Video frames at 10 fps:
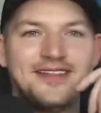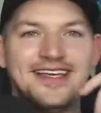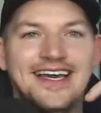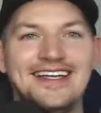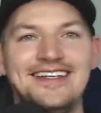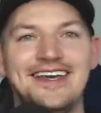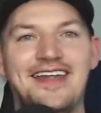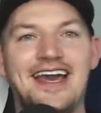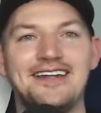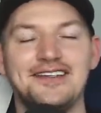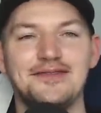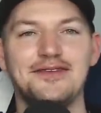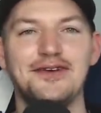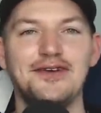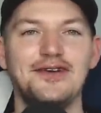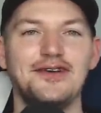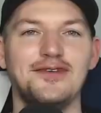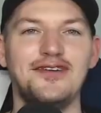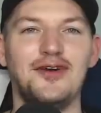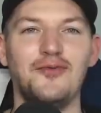the idea that
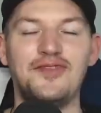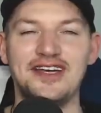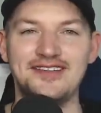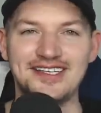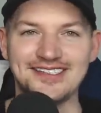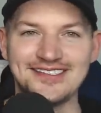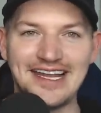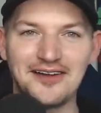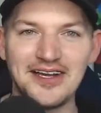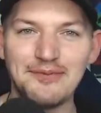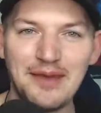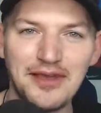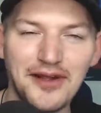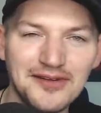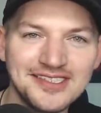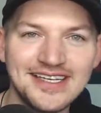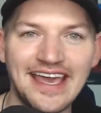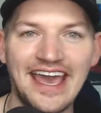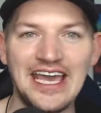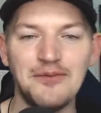you don't, that this staring maybe hurts the
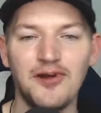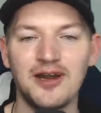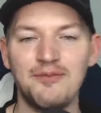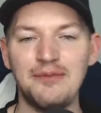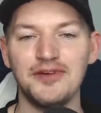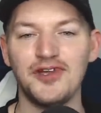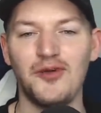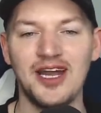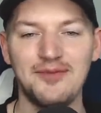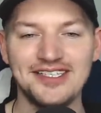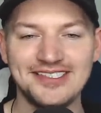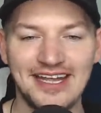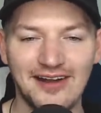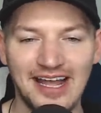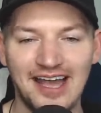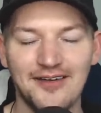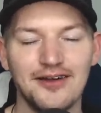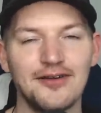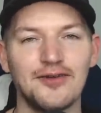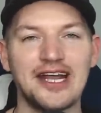game, or people don't want to be stared at,
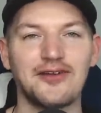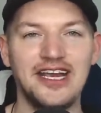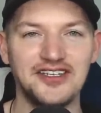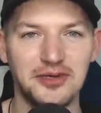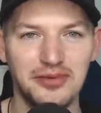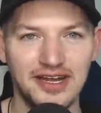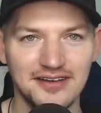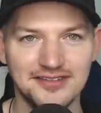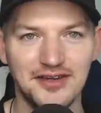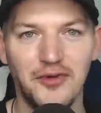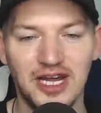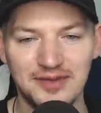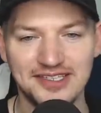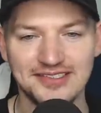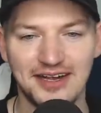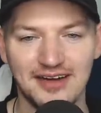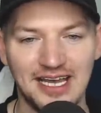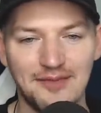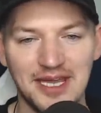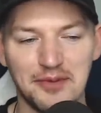or recreational players don't want to be stared
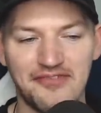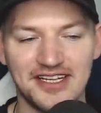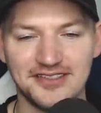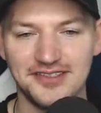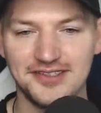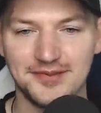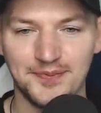at by the professionals?